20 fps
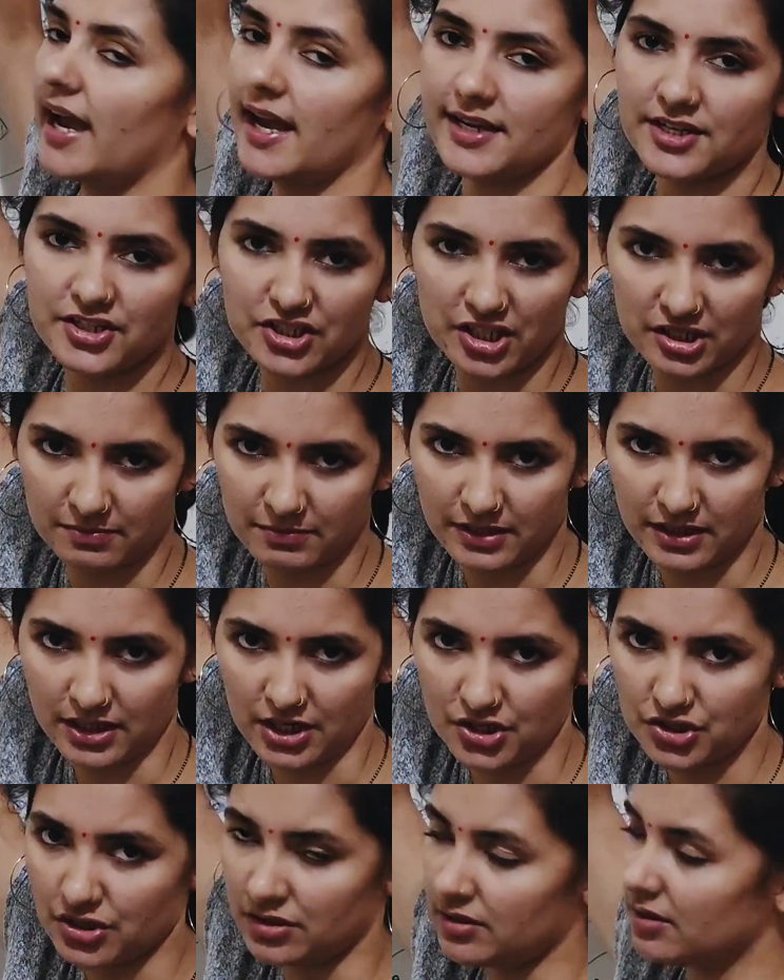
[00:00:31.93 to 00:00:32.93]
and
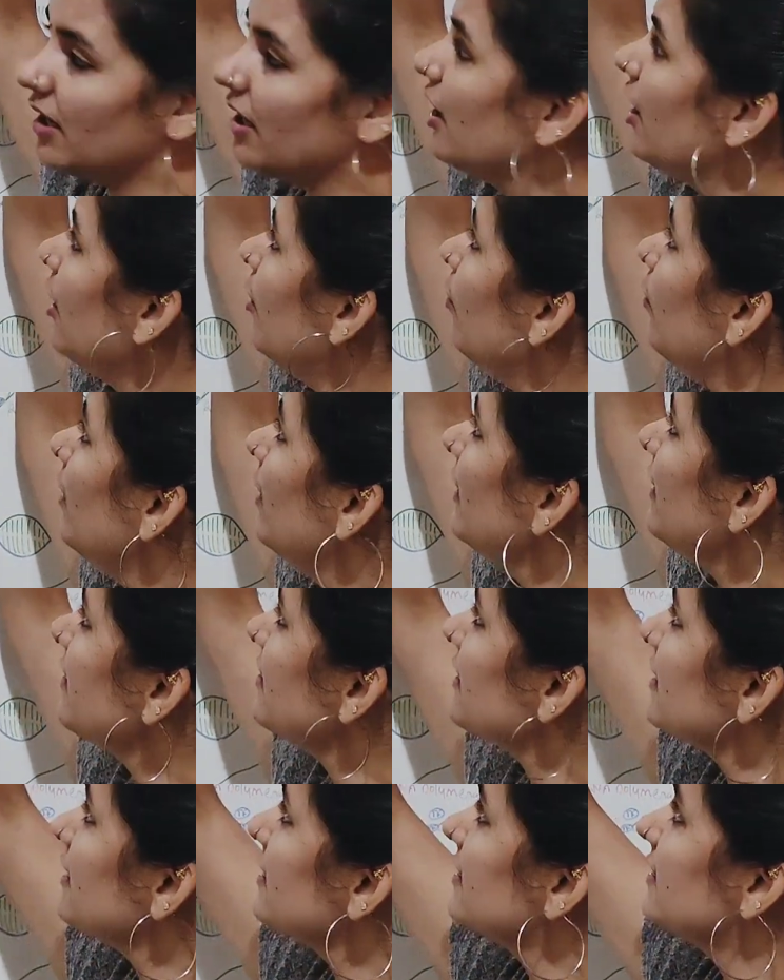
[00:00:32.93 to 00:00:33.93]
termination. We'll
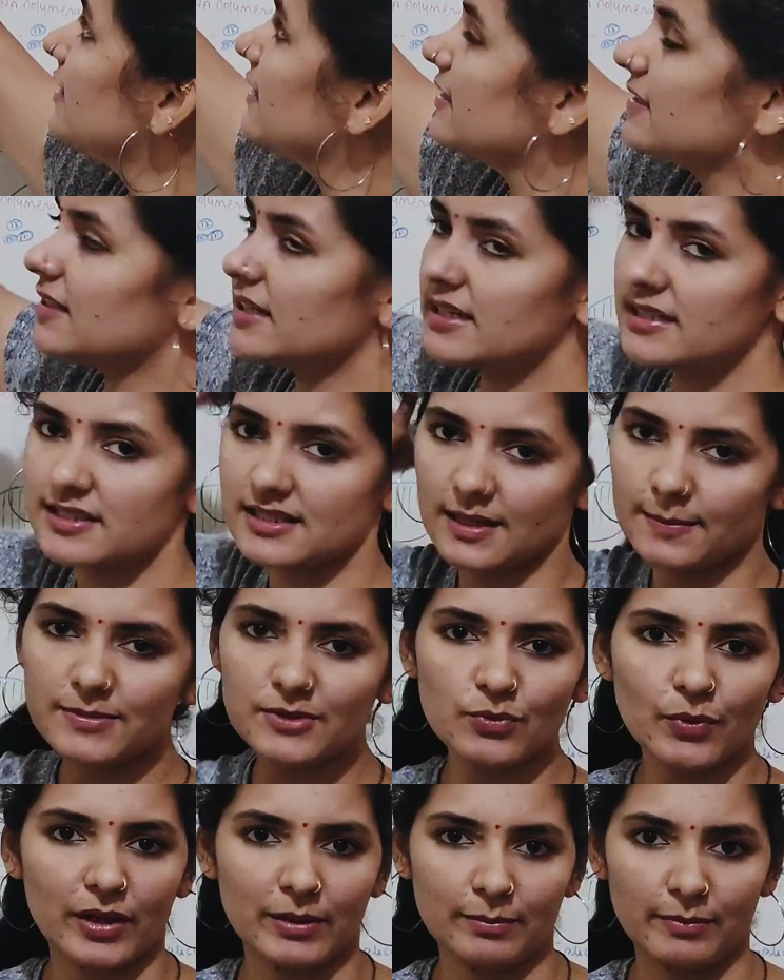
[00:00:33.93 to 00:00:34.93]
discuss these three
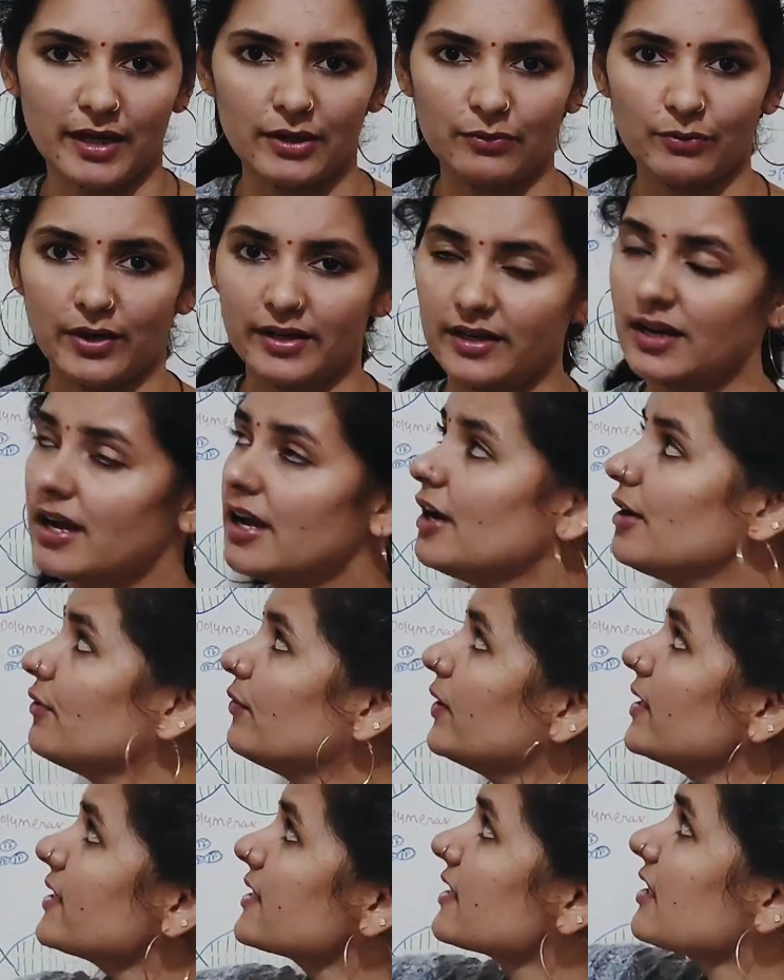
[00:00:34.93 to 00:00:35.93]
steps one by one.
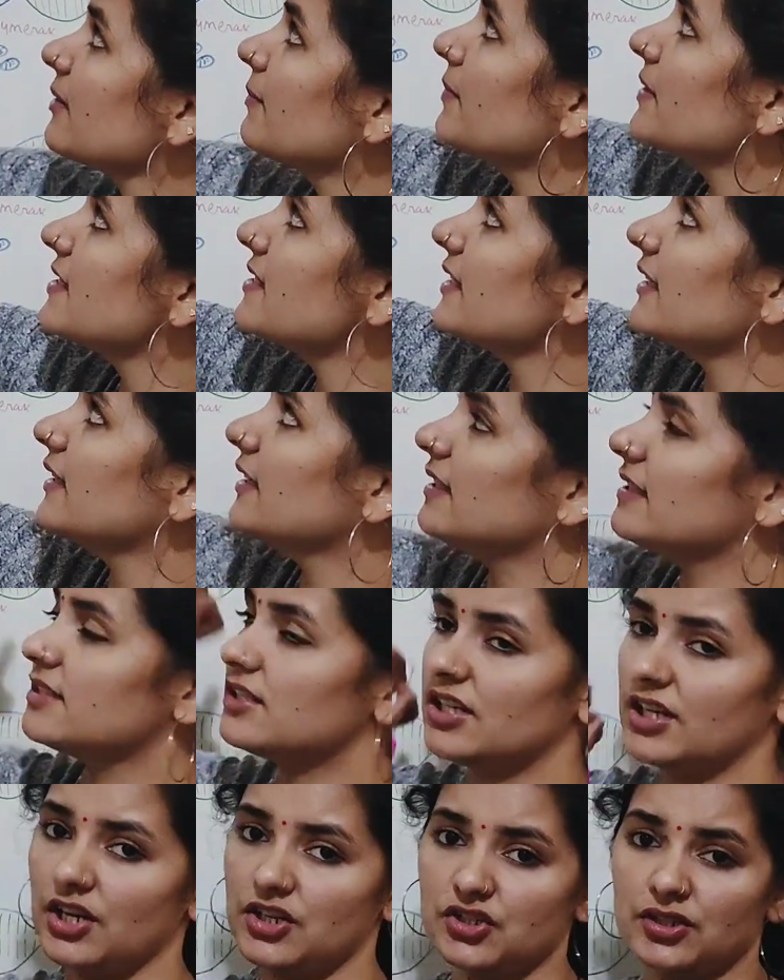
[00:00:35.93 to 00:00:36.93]
First step is
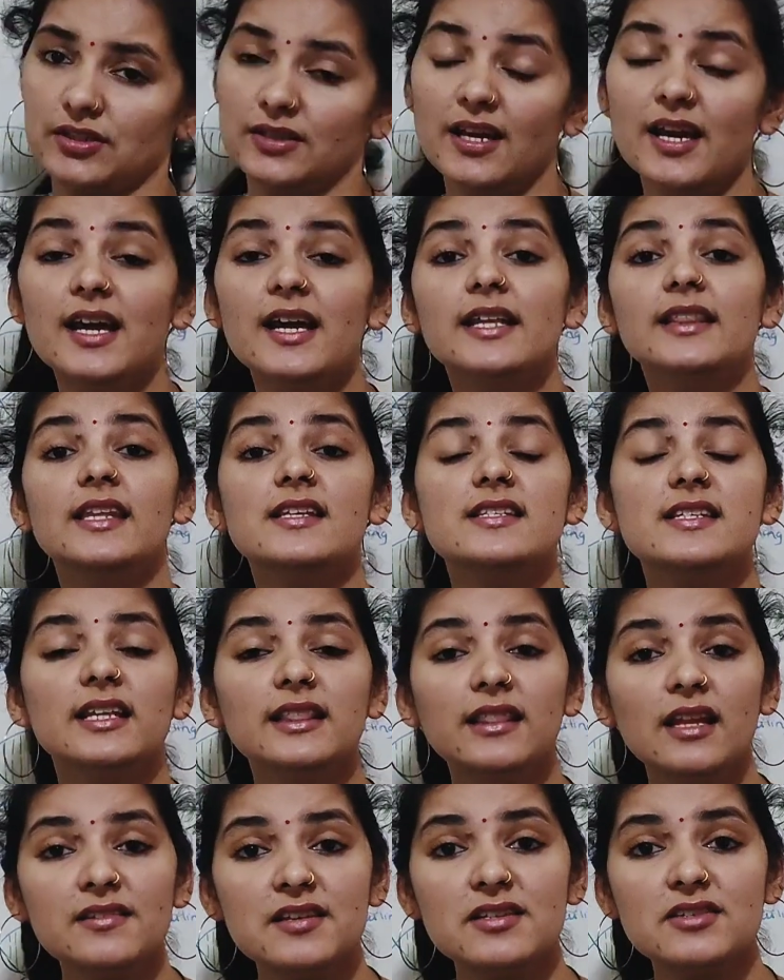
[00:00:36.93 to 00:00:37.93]
initiation. The
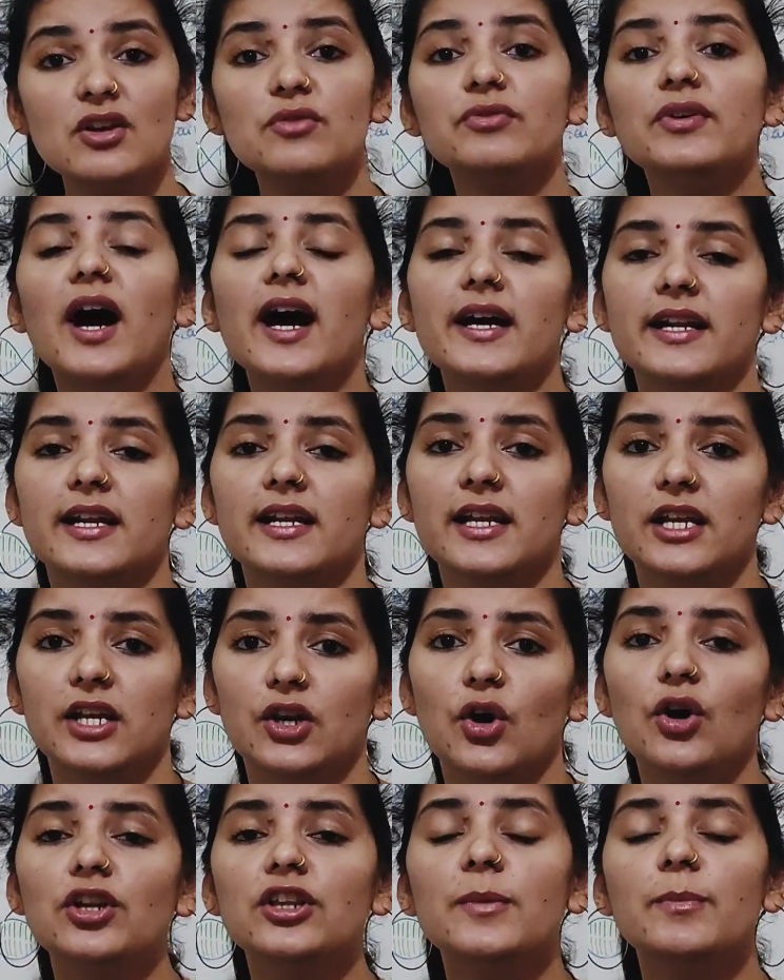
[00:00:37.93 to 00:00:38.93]
synthesis of
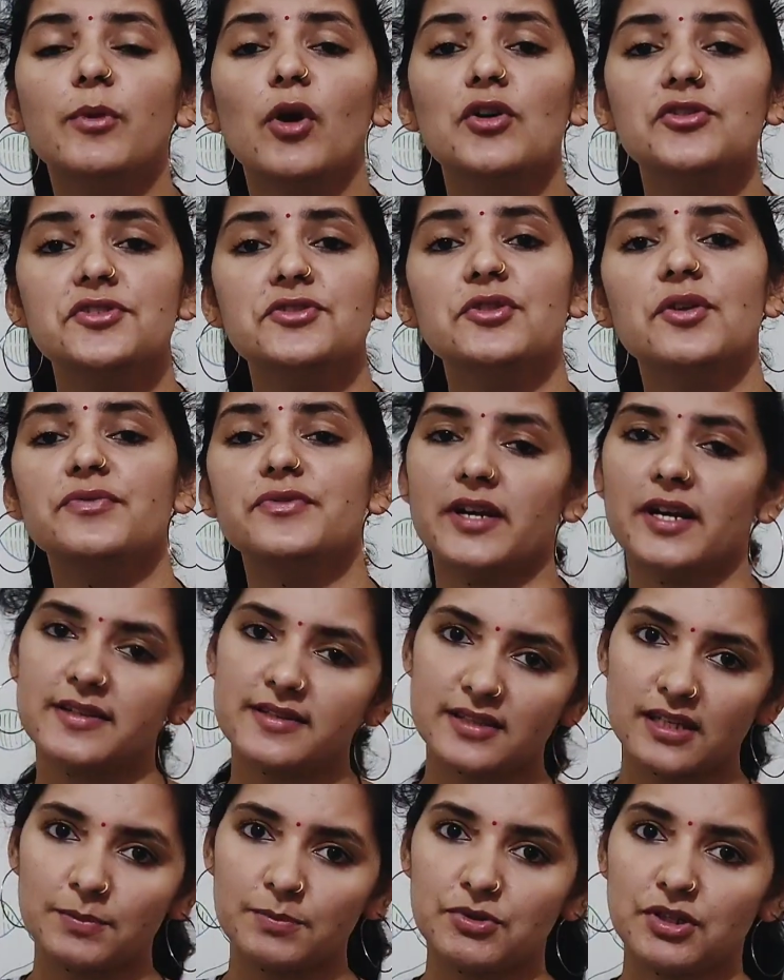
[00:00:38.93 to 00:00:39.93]
RNA or the process of
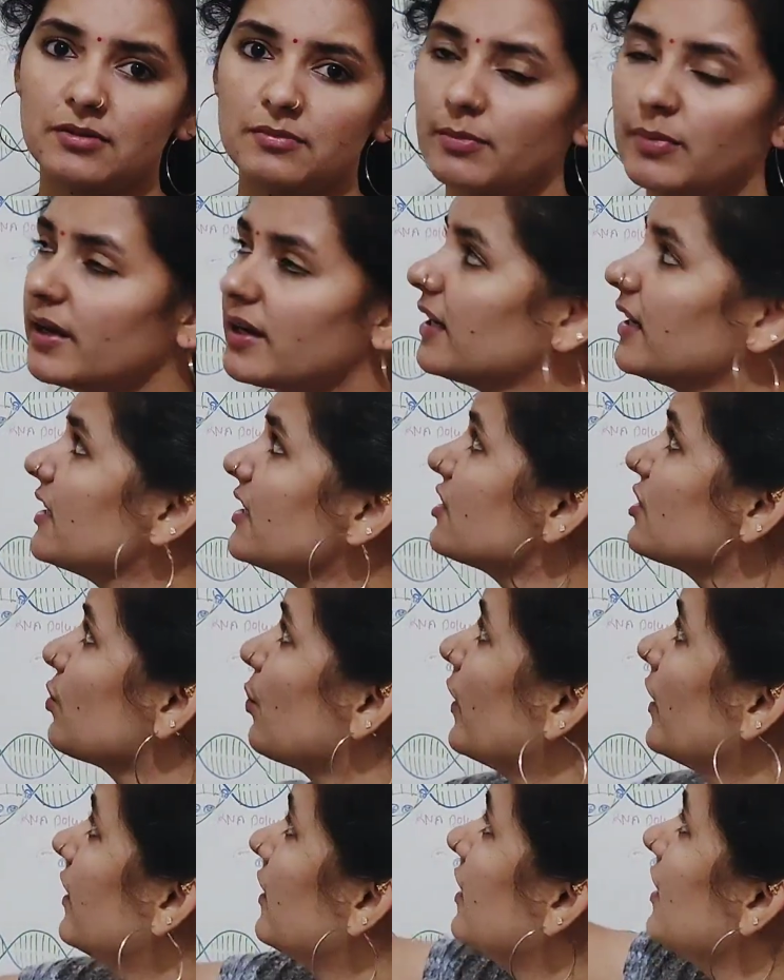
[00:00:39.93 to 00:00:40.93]
transcription begins
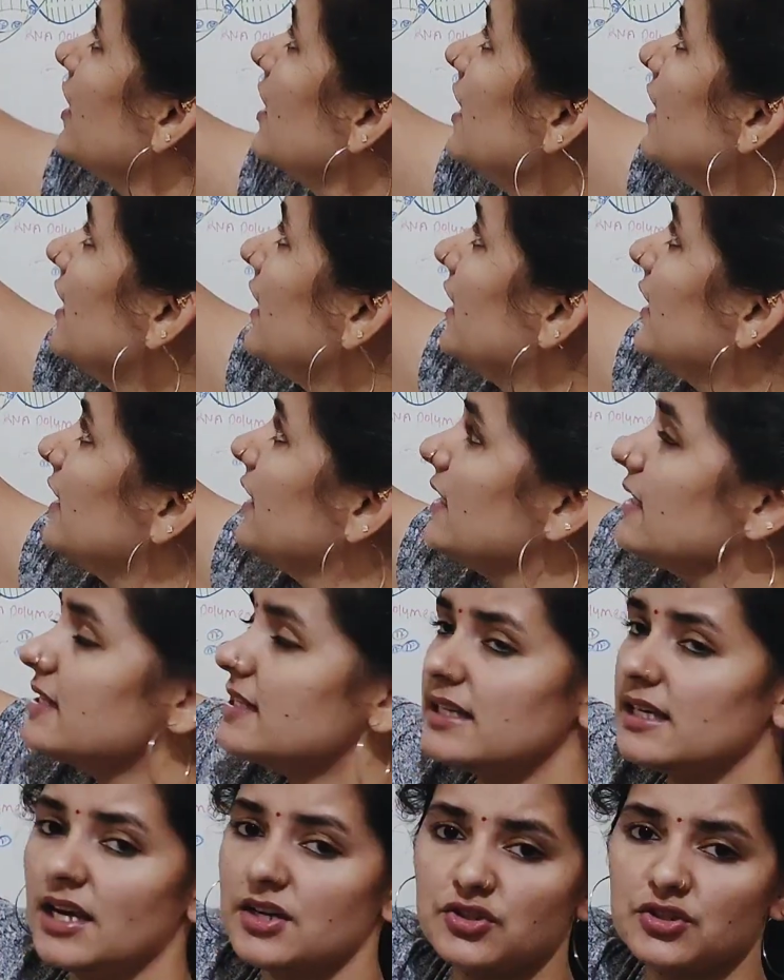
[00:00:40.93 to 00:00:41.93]
with the
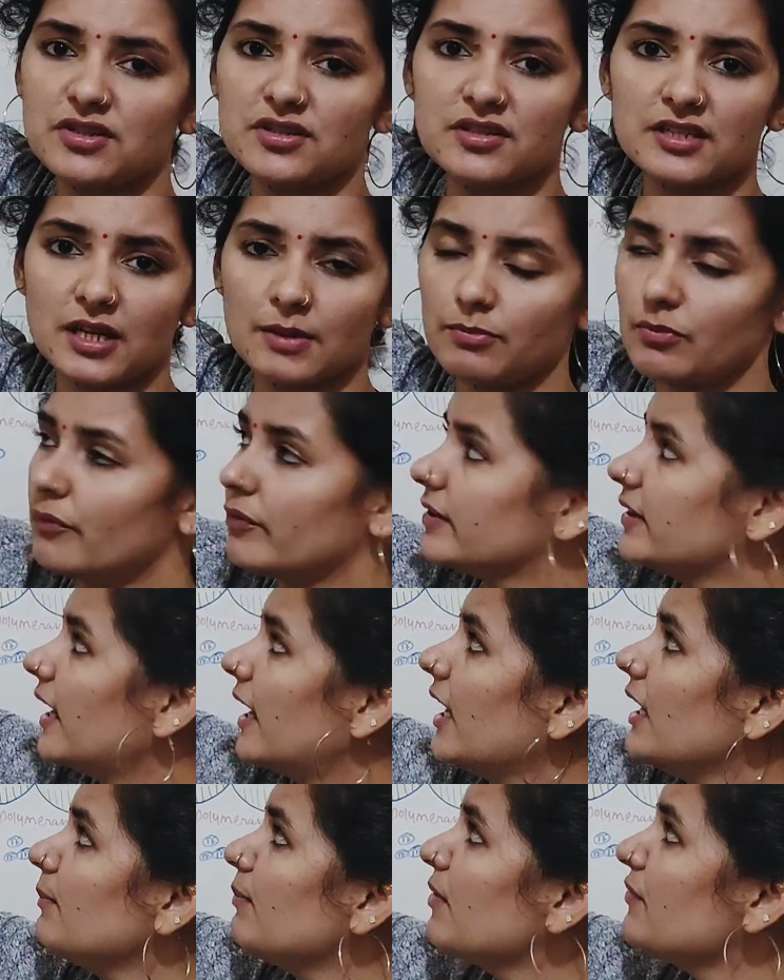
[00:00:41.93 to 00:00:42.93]
initiation step with the
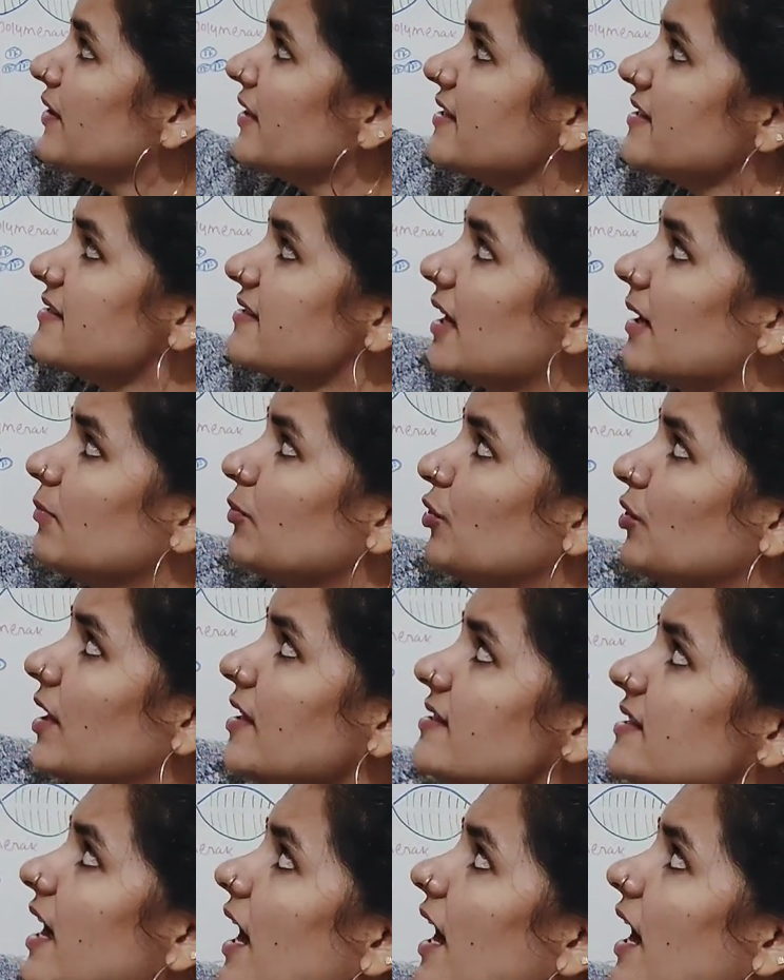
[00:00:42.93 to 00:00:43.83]
help of enzyme known as